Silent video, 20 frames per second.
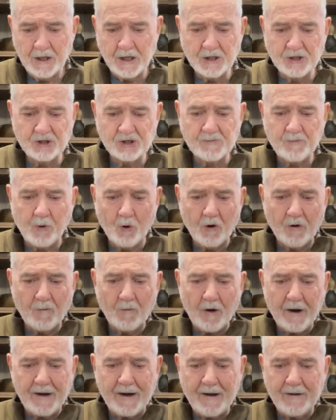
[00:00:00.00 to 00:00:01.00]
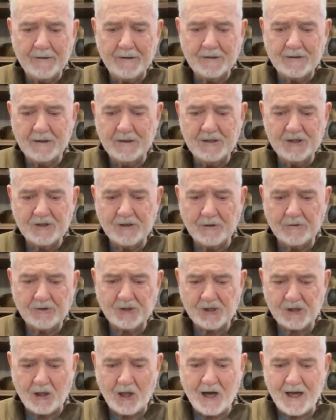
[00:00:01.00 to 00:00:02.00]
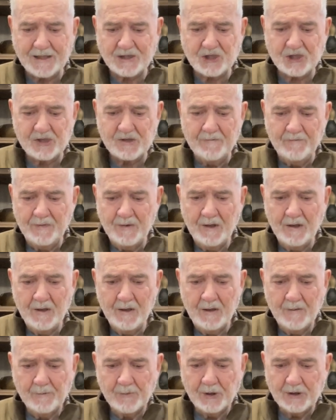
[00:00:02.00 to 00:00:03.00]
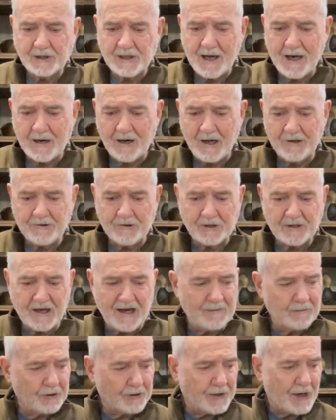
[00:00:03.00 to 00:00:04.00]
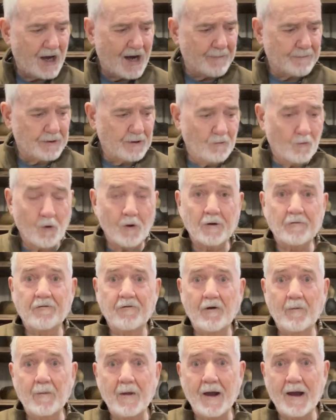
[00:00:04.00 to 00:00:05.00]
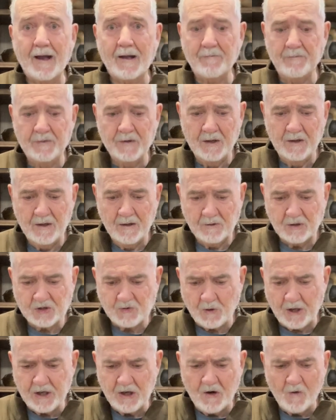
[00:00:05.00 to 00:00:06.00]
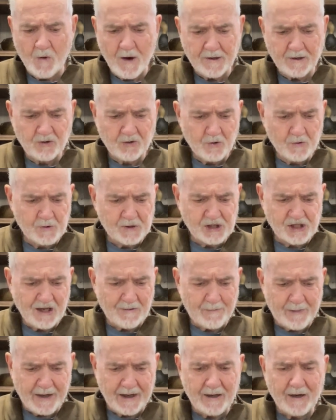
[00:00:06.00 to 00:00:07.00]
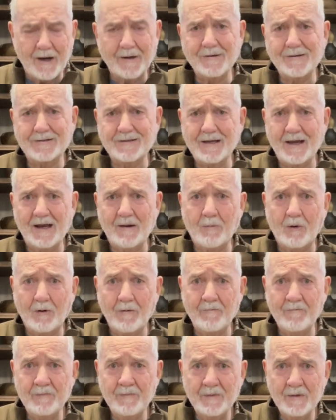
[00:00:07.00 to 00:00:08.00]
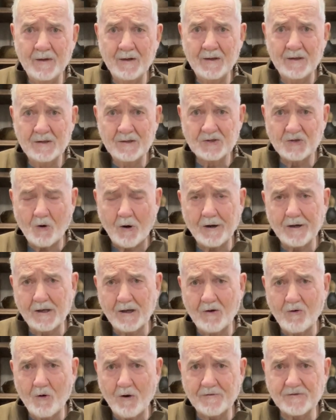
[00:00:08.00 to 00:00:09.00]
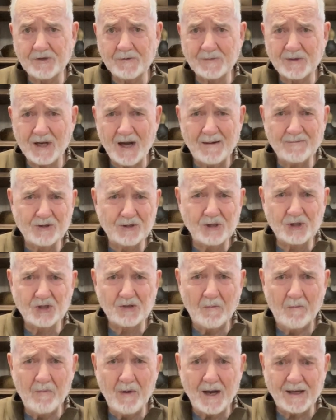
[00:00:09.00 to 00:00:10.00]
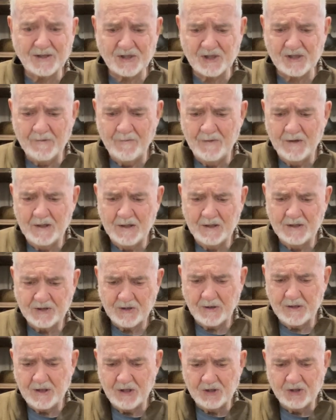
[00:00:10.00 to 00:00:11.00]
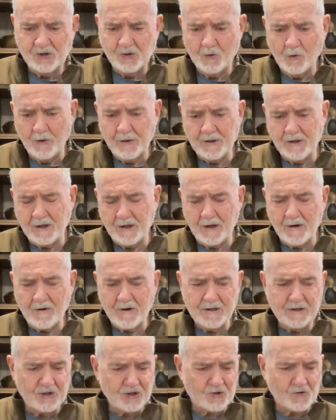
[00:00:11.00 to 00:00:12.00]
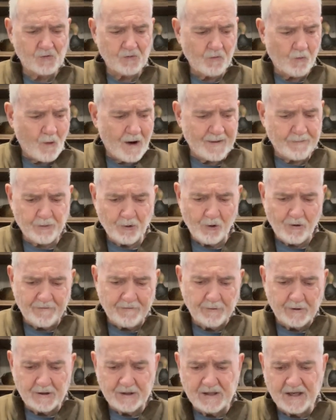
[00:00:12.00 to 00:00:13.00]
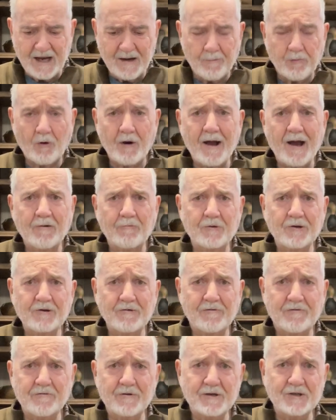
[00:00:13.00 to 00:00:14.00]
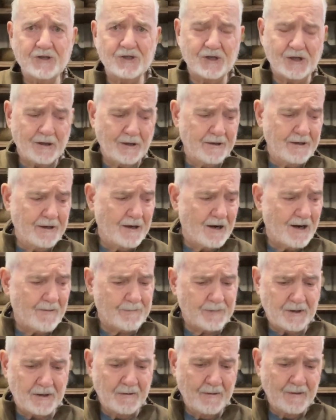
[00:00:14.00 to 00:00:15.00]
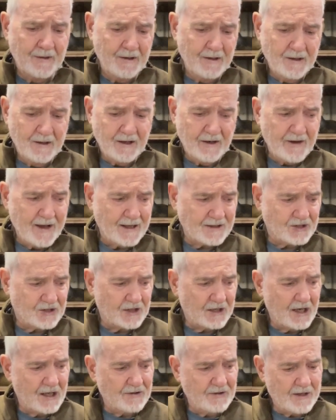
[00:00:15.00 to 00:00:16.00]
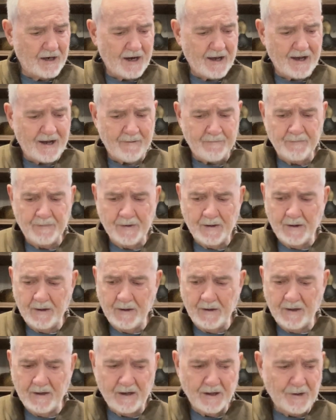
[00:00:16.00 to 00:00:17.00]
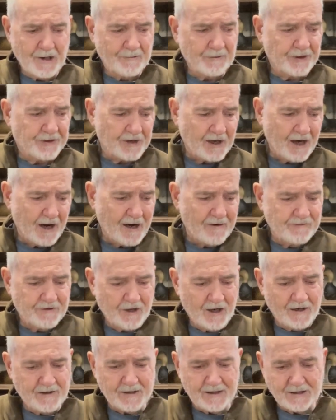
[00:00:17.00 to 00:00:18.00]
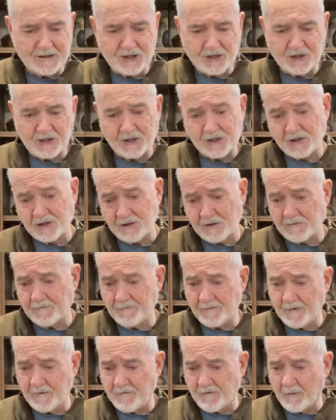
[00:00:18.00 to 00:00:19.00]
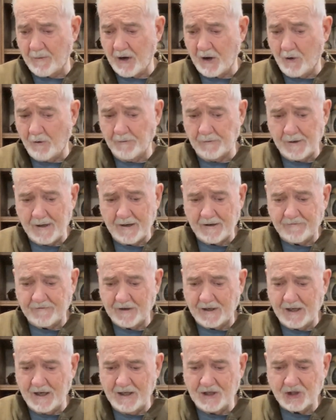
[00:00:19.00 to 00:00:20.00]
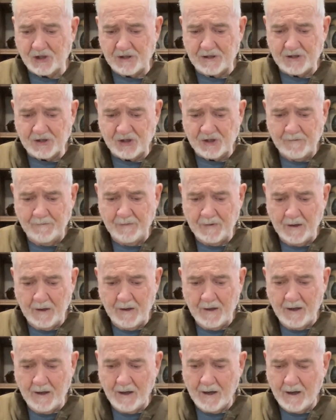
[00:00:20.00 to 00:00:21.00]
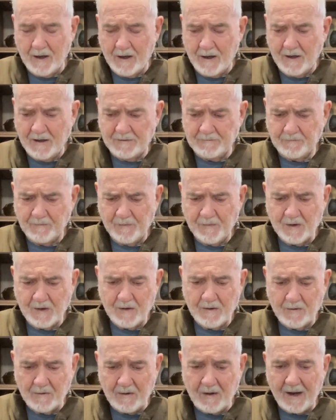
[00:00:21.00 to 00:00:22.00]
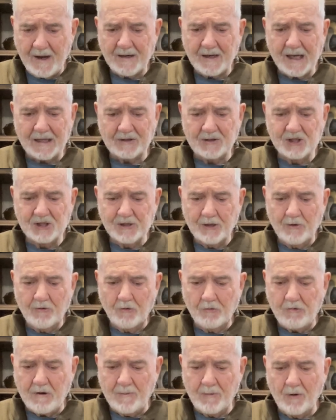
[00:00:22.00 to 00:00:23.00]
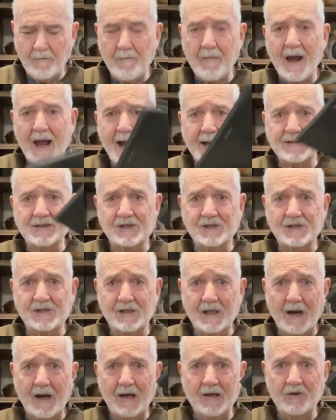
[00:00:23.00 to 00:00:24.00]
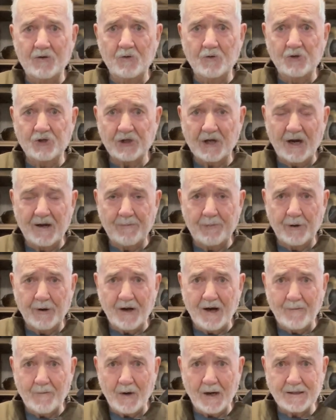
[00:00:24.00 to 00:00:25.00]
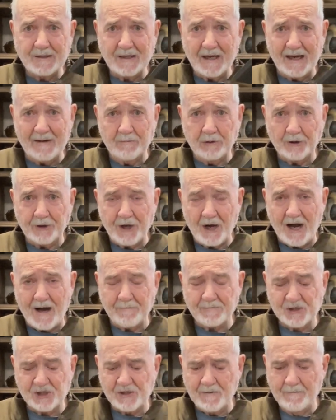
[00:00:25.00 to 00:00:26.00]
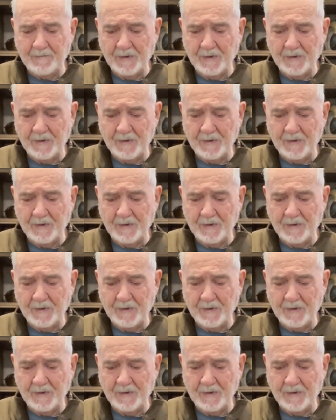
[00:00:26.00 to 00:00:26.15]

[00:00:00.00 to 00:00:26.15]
can just pour them right out into these little slots, put that on your tabletop, and work from that. Because what you don't want to do is get paint on your table. It's hard to get off sometimes, it's just a mess. So you just do it in here, you just wipe it off with a damp rag when you're finished, clean it up, and that's the end of that. Another thing I've done that's just for my own edification is I got these little rubber mats that I use and I put on my tabletops.